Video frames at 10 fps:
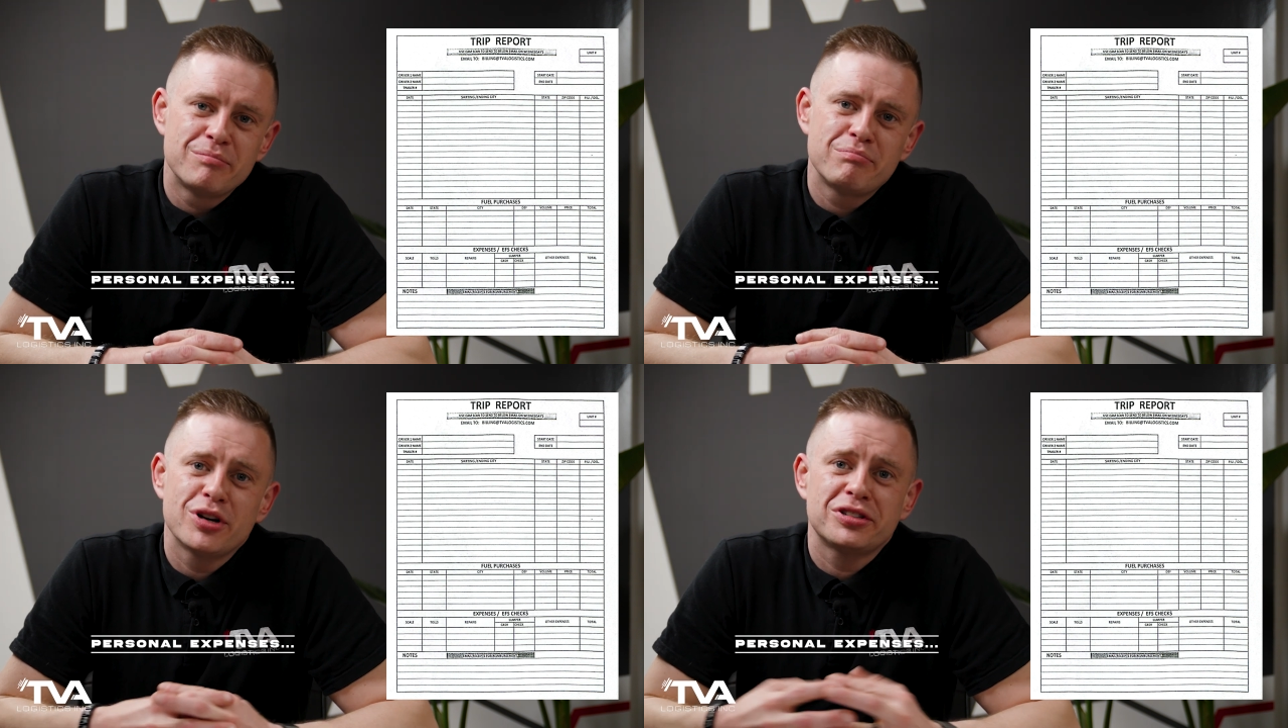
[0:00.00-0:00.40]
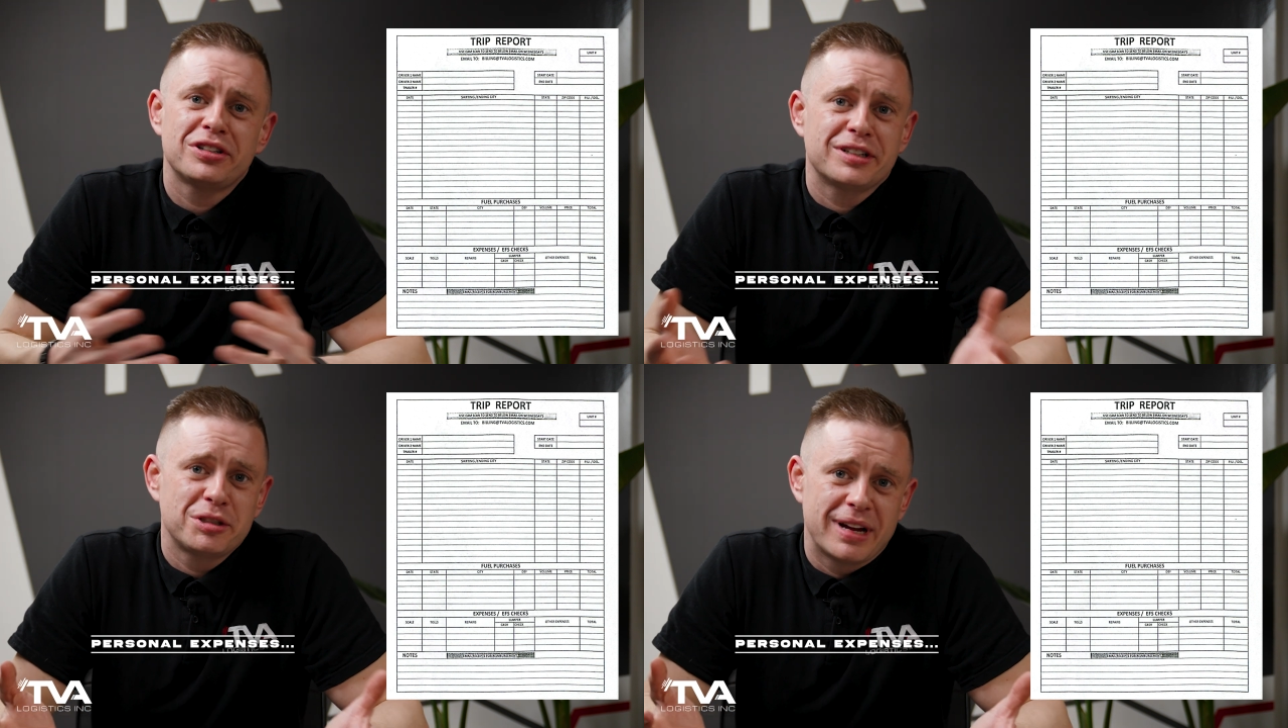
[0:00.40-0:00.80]

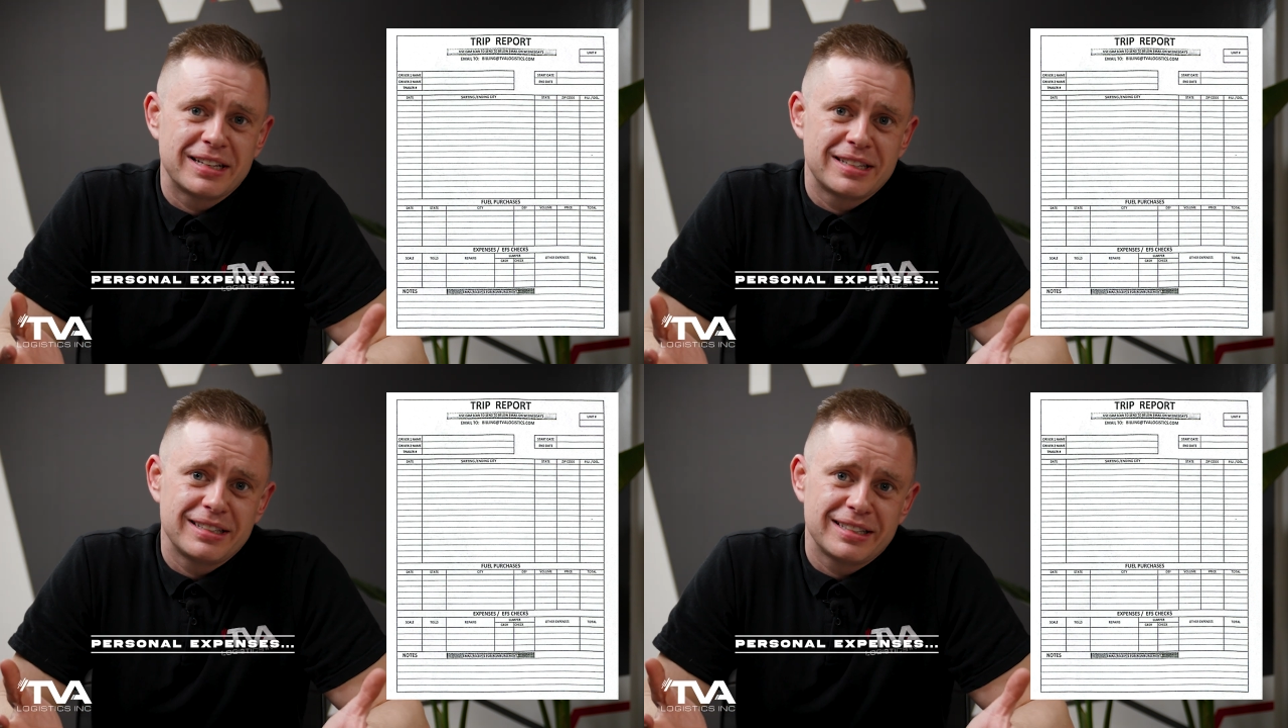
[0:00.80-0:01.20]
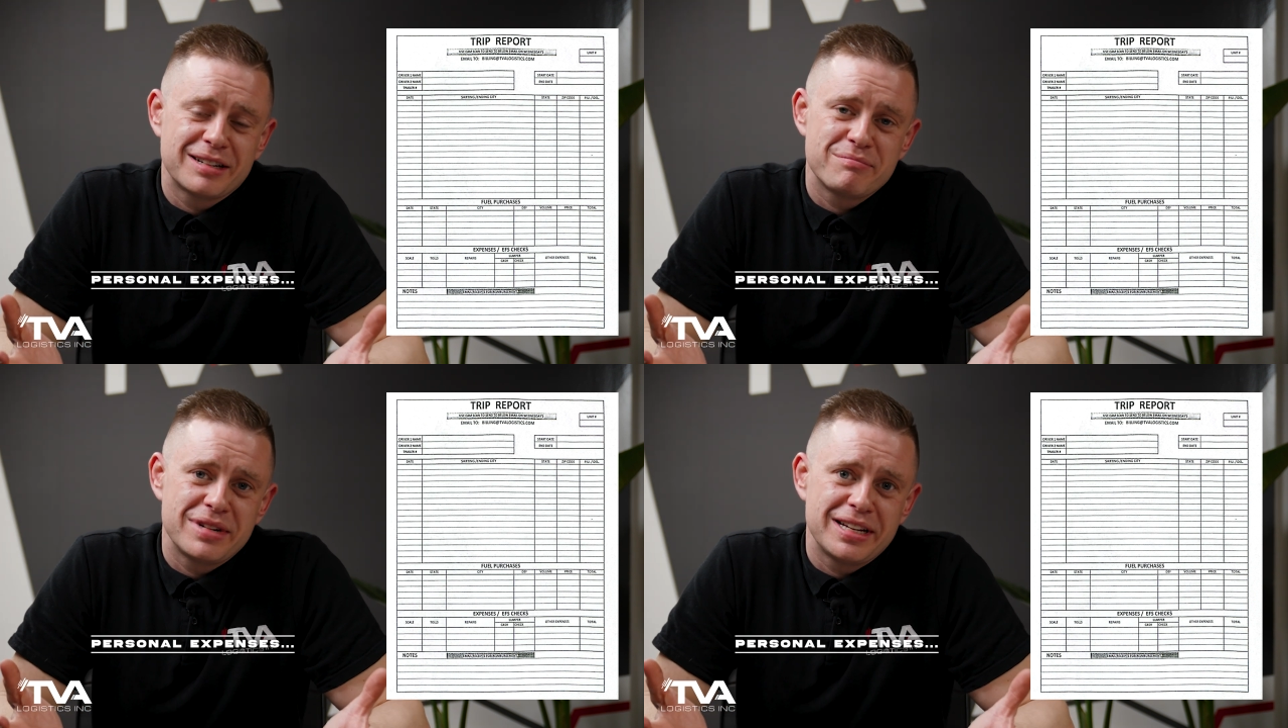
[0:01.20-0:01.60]
Personal expenses
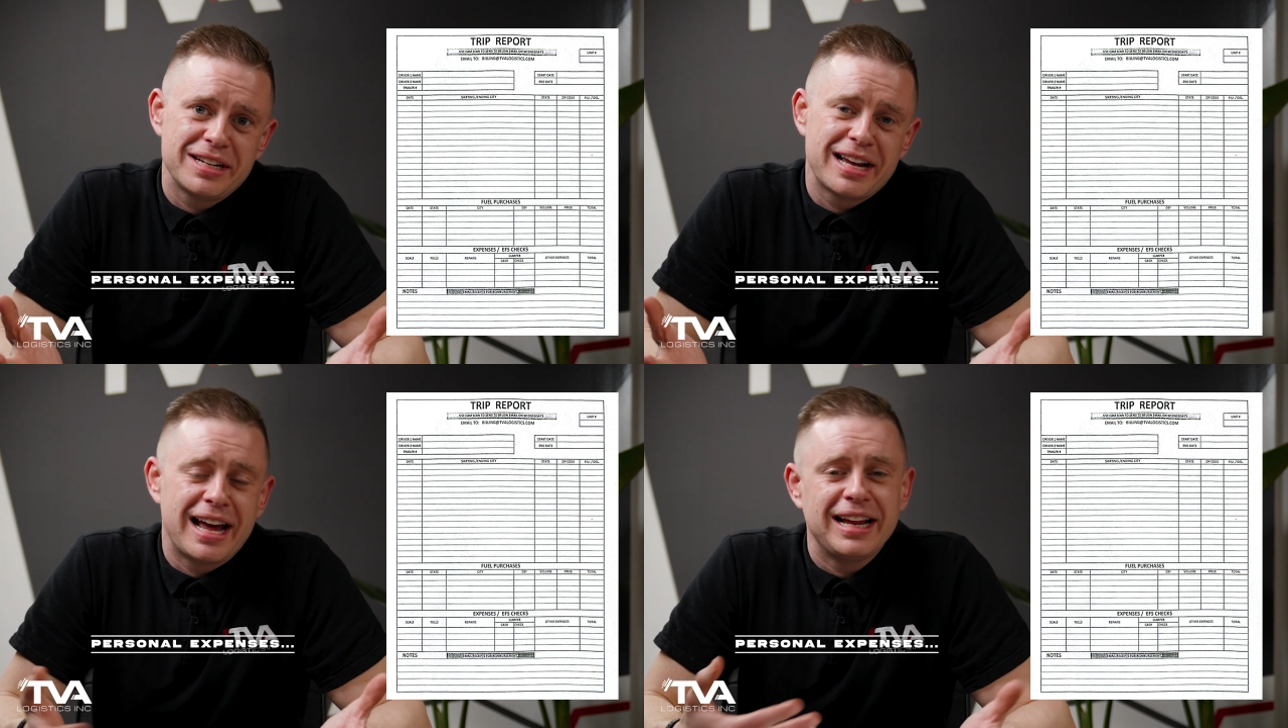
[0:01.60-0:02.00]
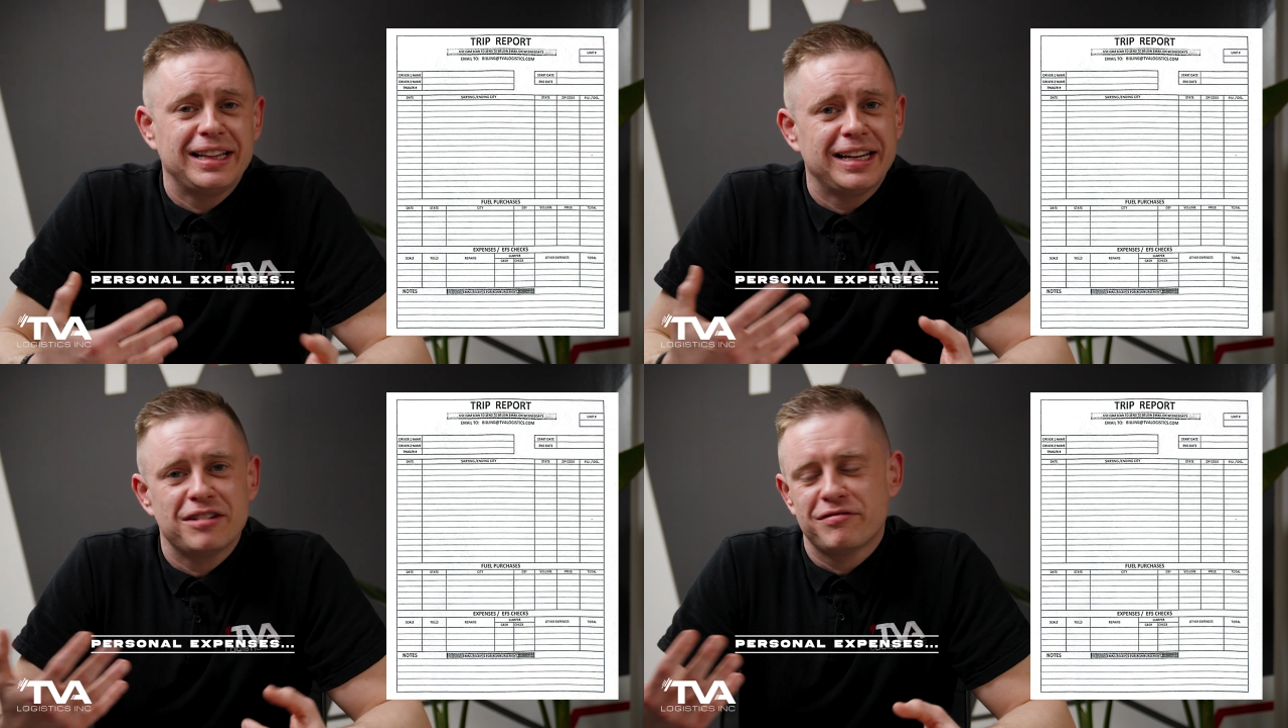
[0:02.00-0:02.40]
can be
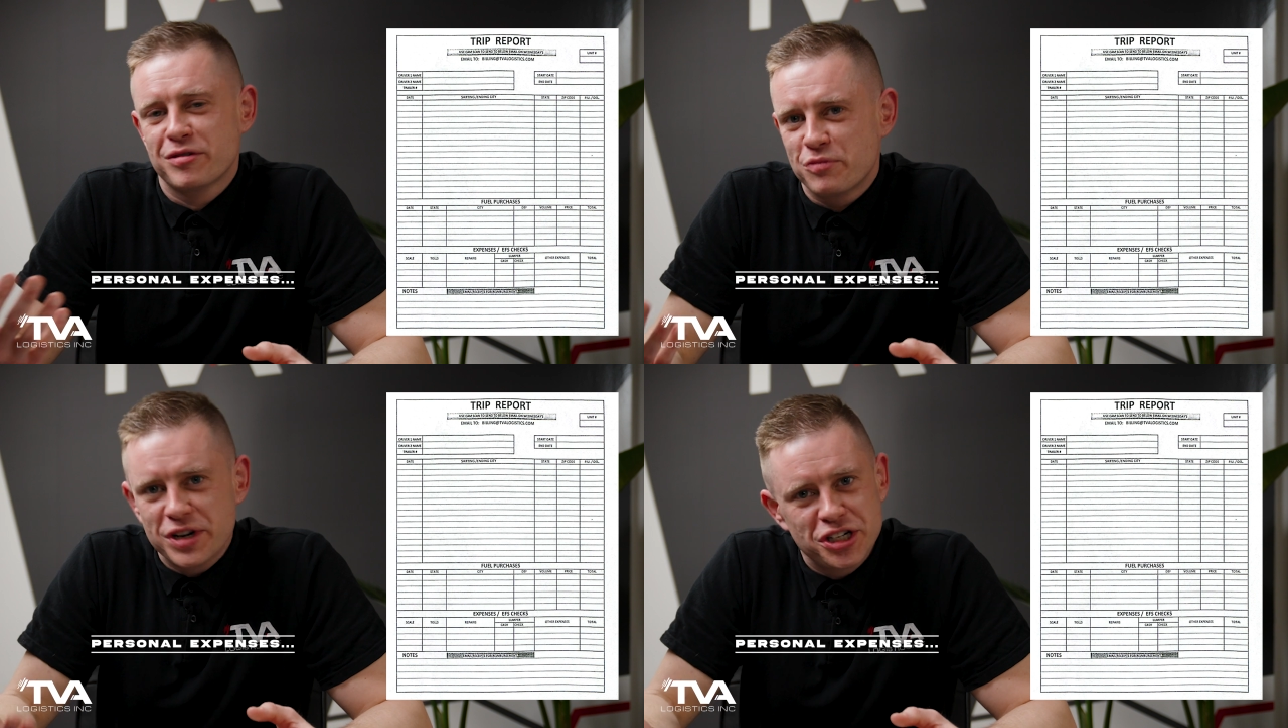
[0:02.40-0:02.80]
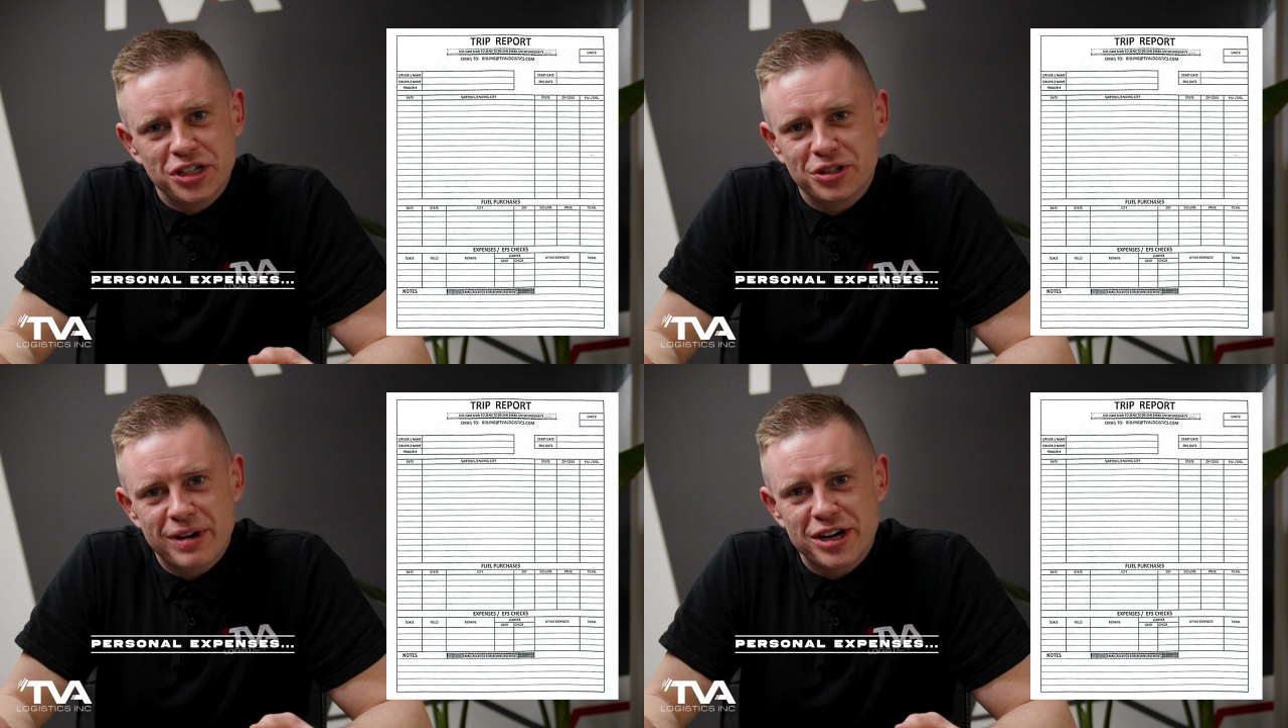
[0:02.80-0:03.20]
anything from
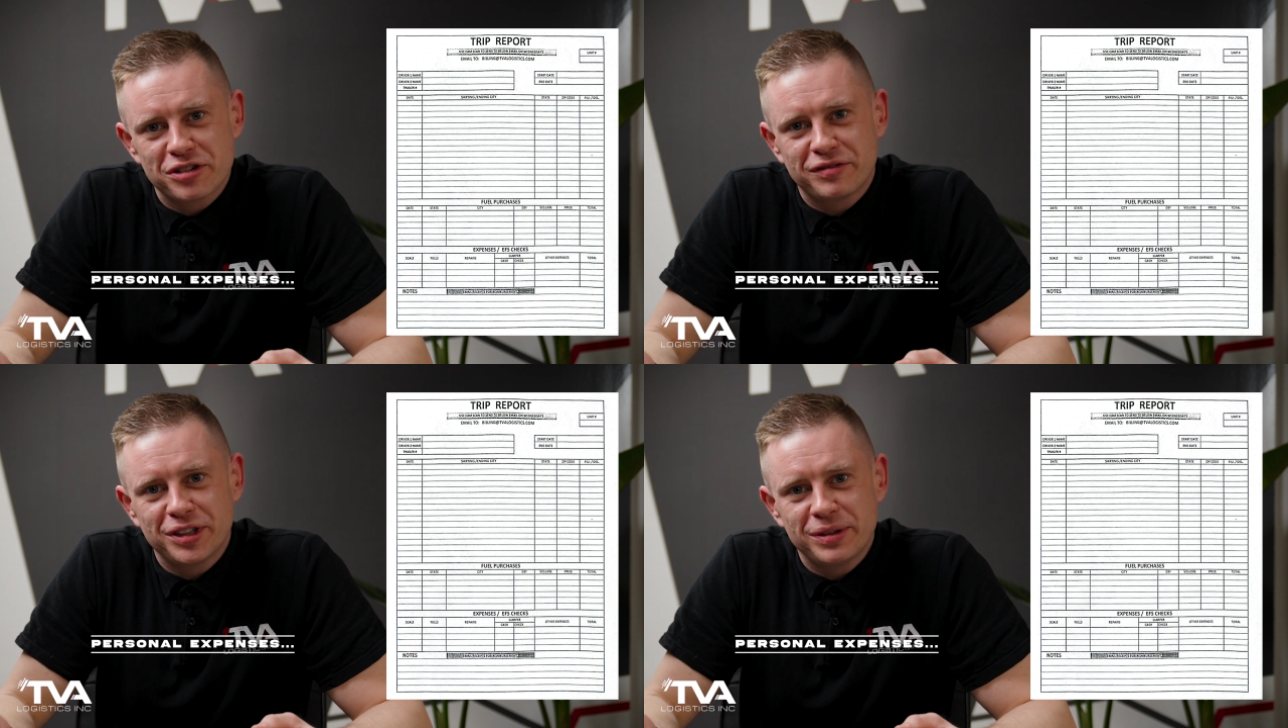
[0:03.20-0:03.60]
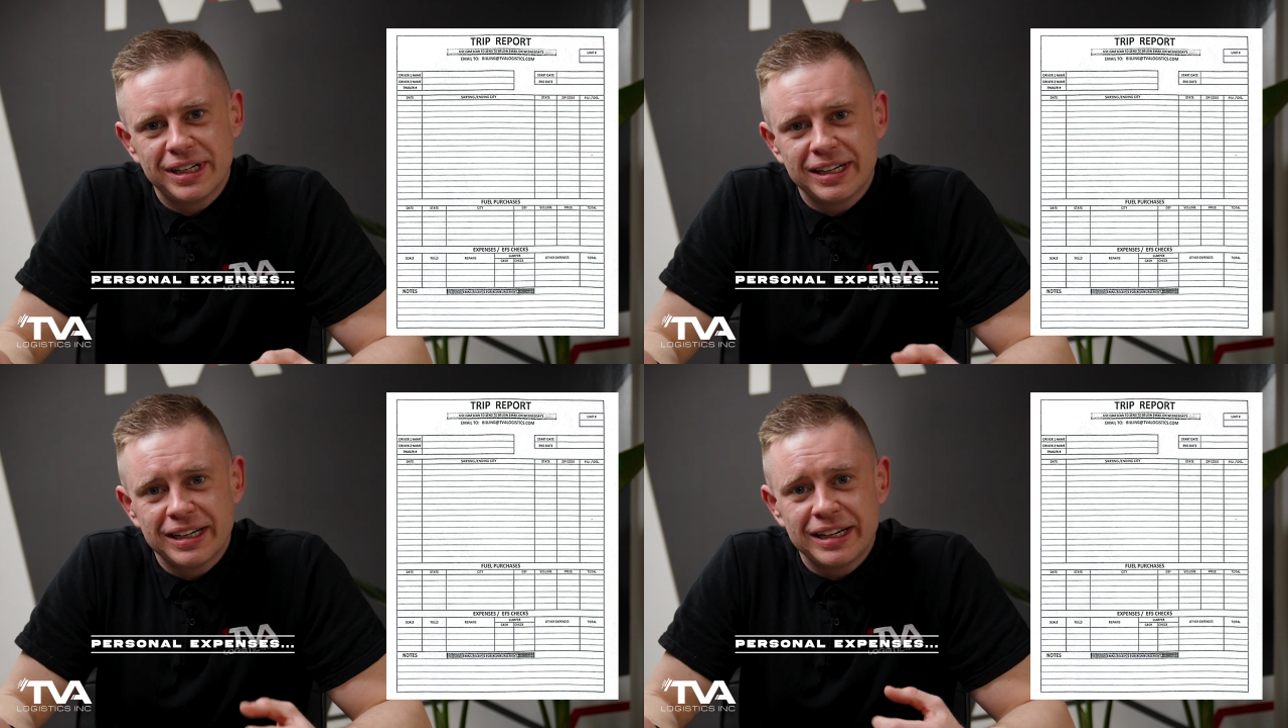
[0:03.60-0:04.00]
windshield washer fluid